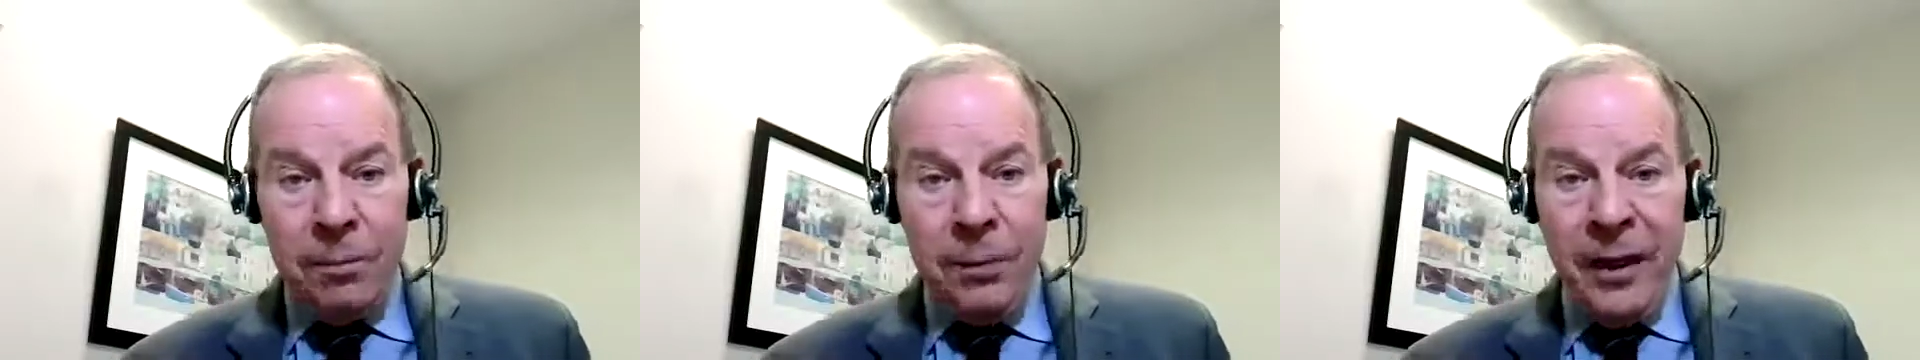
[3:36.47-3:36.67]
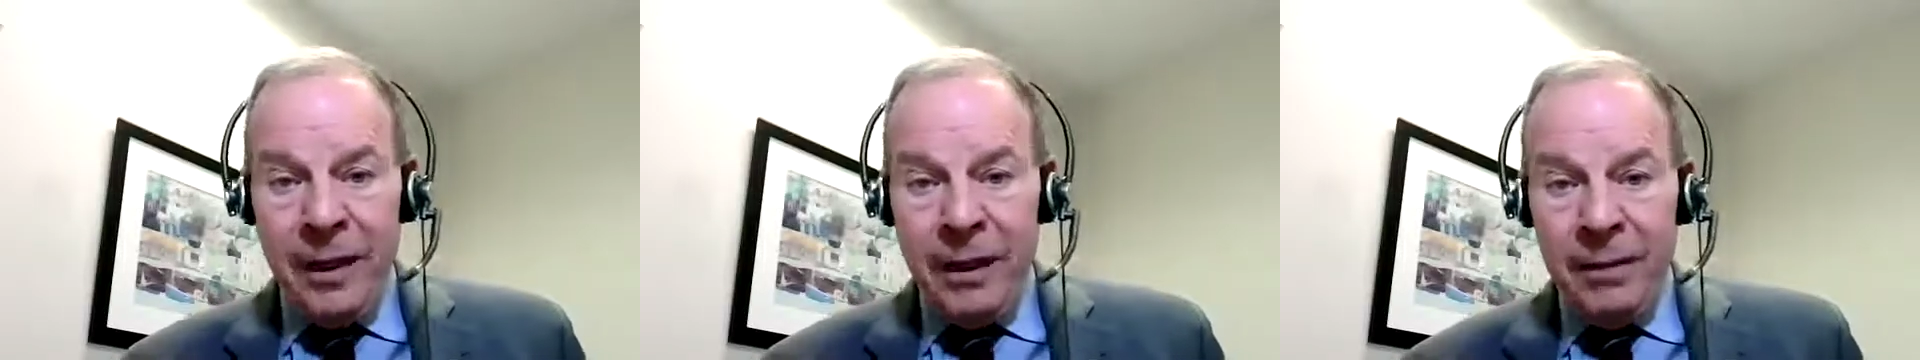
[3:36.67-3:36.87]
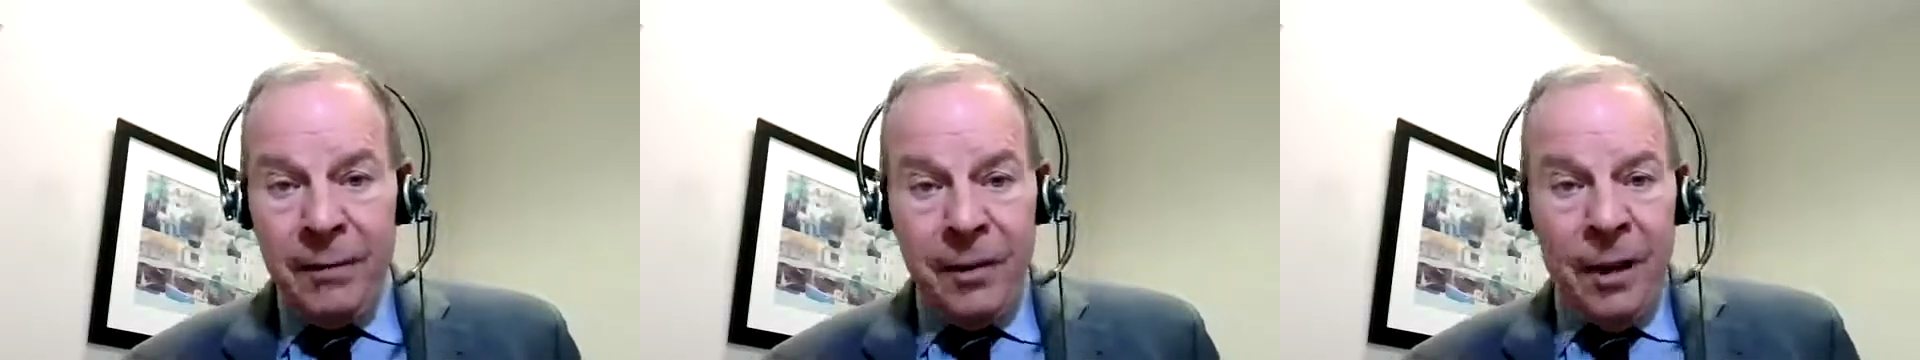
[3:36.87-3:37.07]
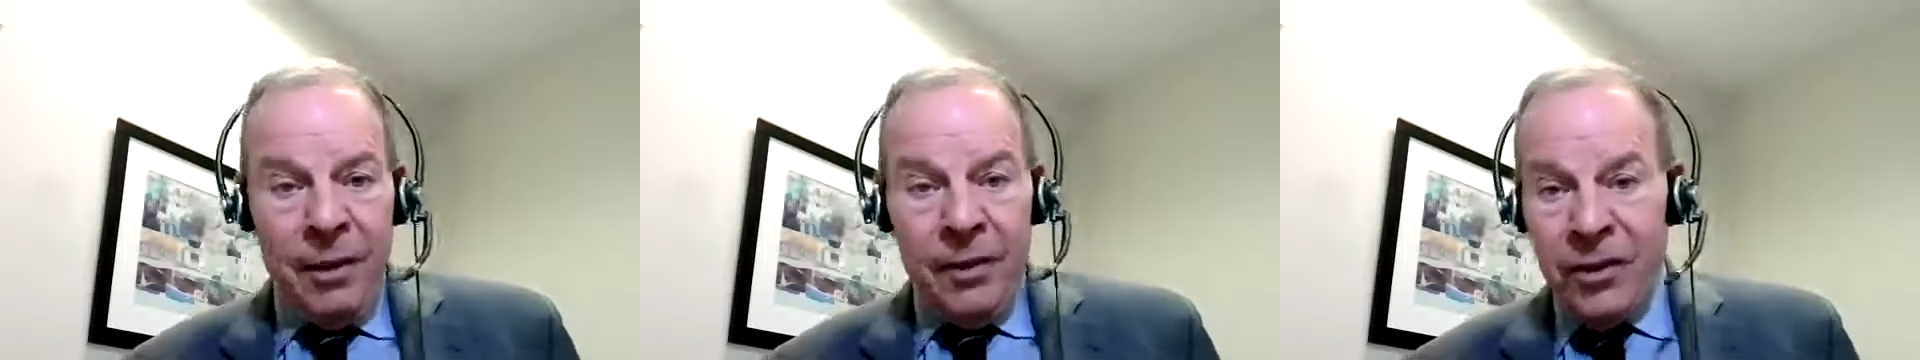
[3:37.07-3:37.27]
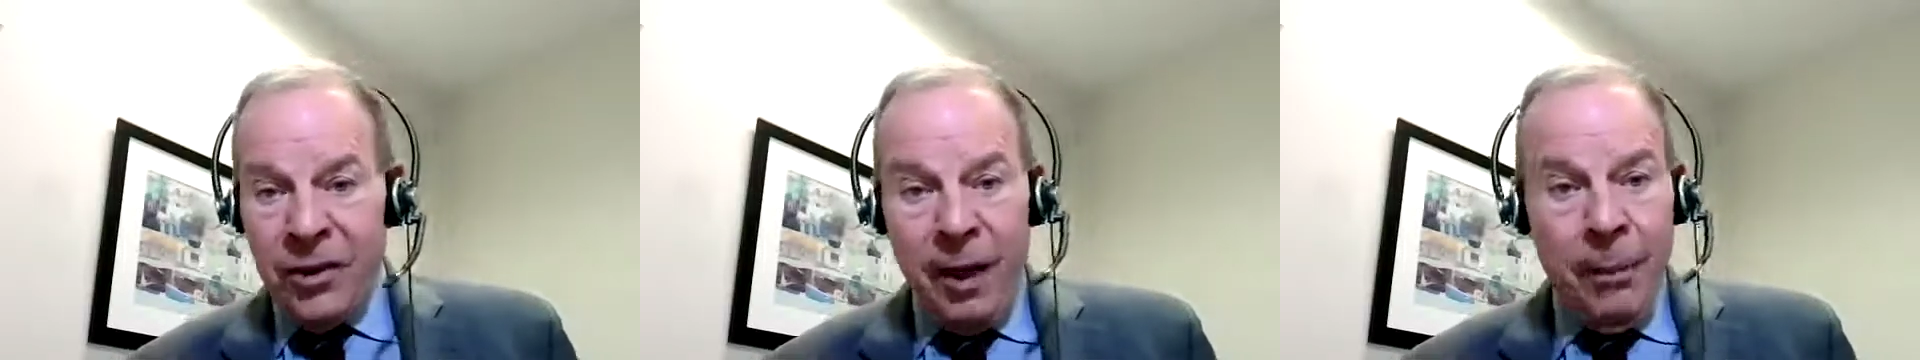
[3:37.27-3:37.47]
be it
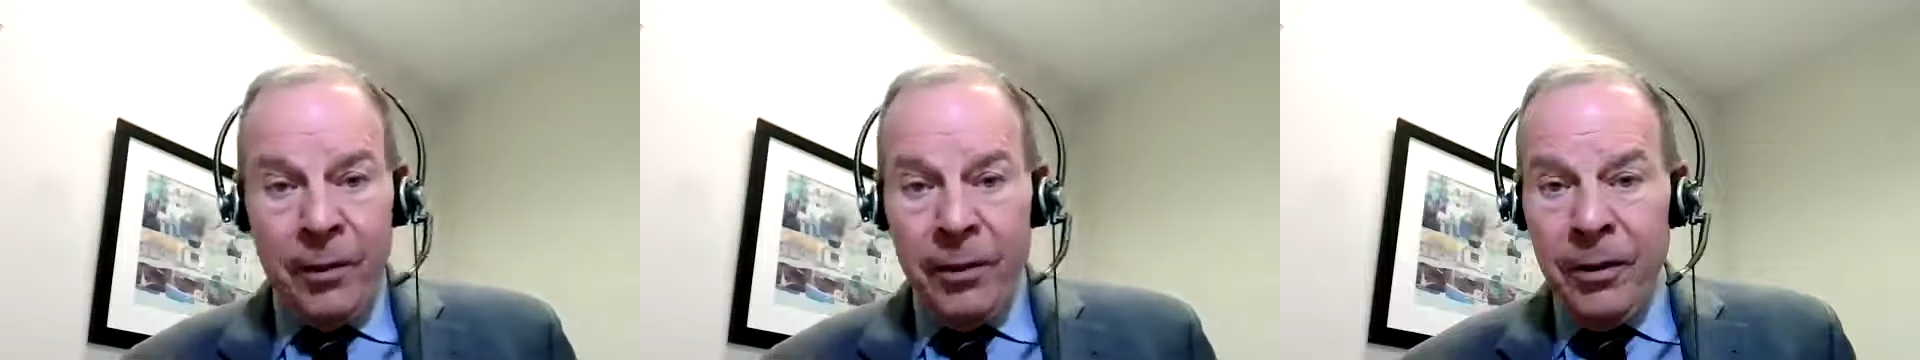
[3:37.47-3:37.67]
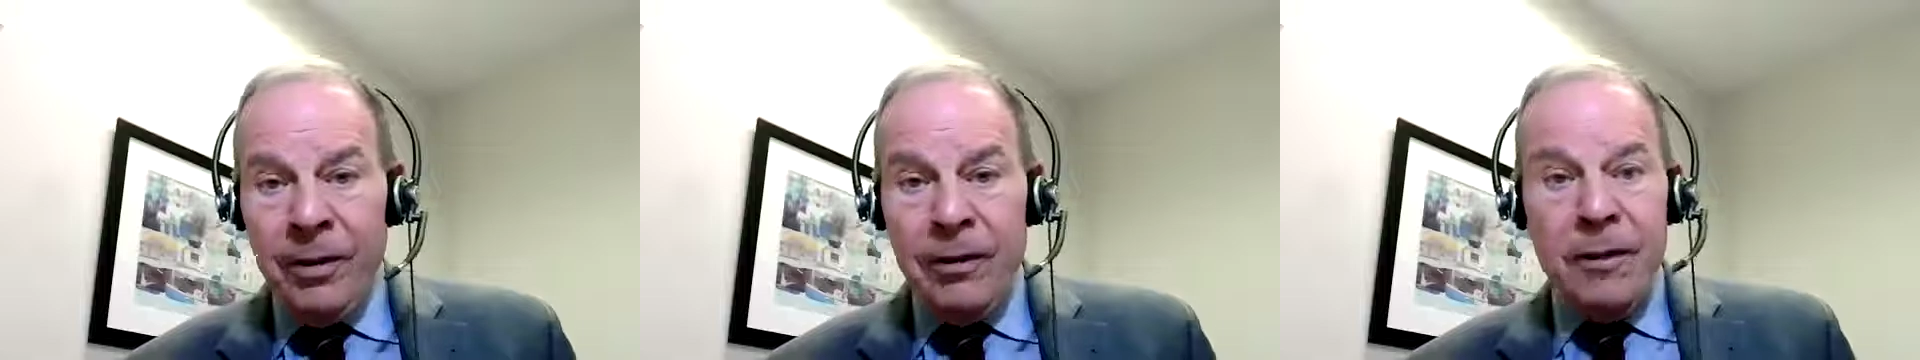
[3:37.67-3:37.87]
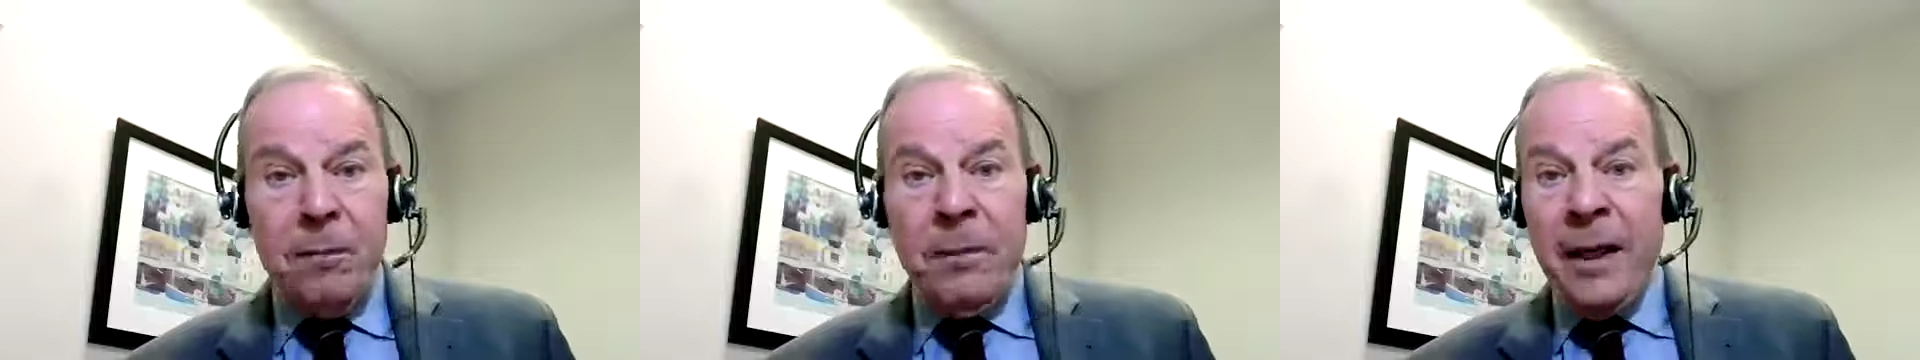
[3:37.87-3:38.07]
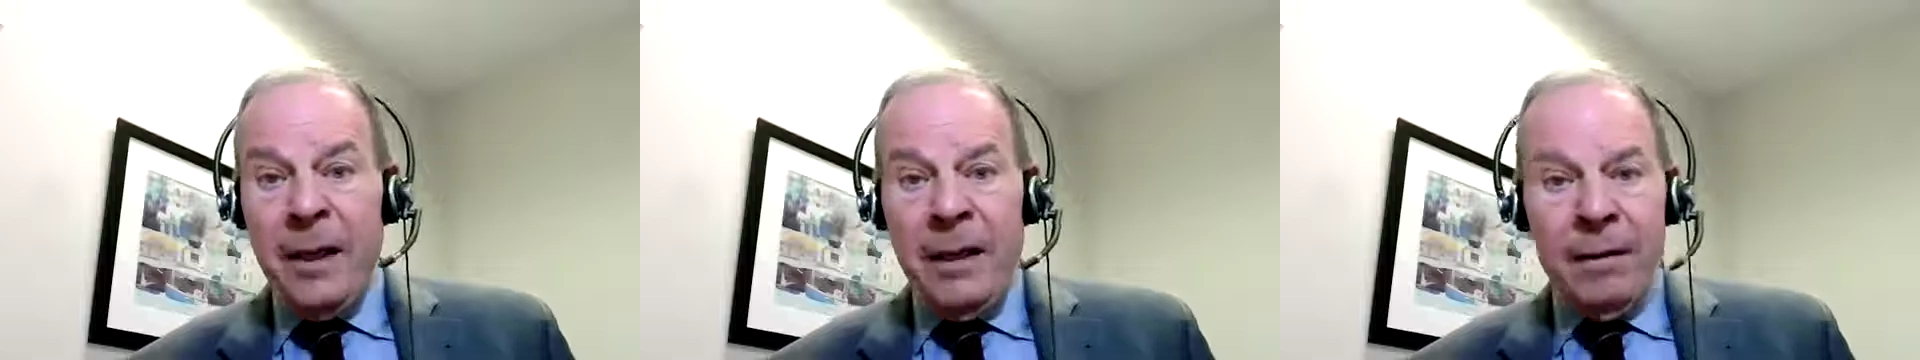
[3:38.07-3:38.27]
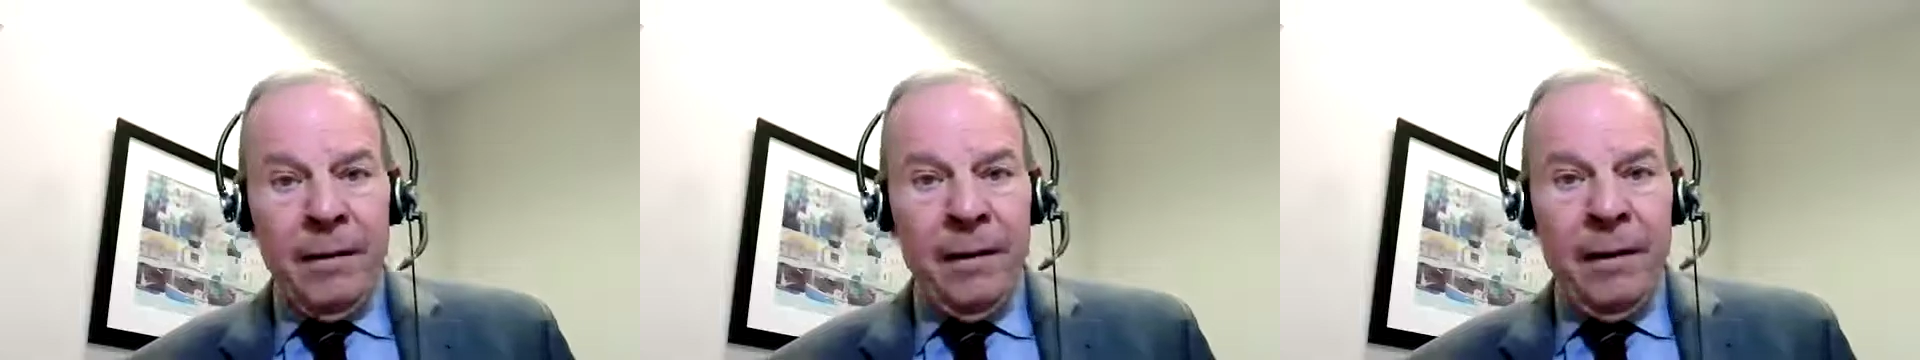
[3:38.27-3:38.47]
stubbornness, be
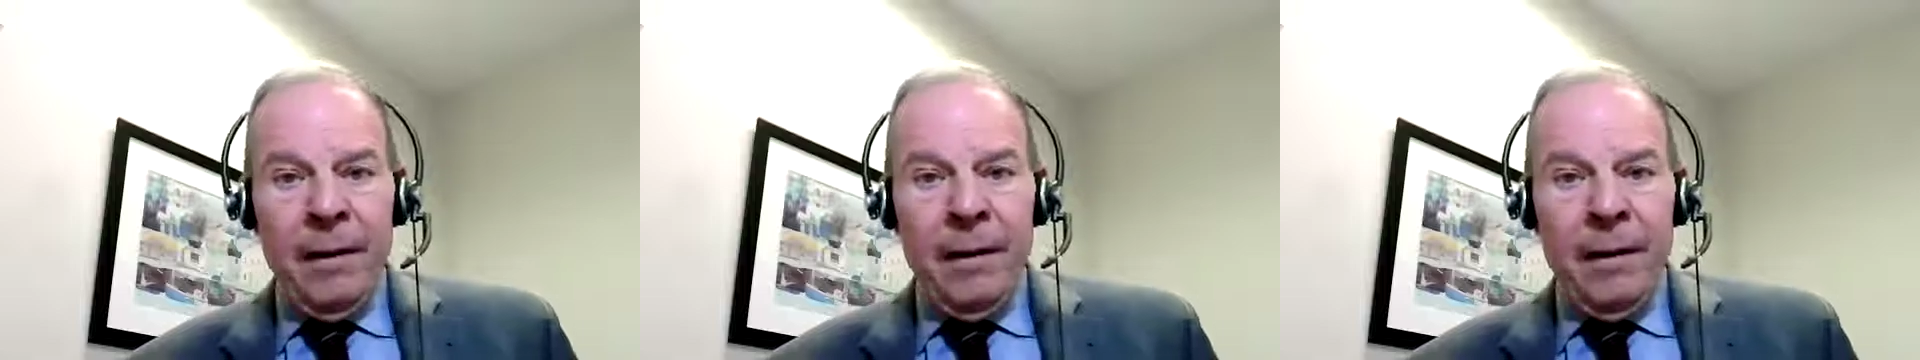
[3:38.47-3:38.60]
it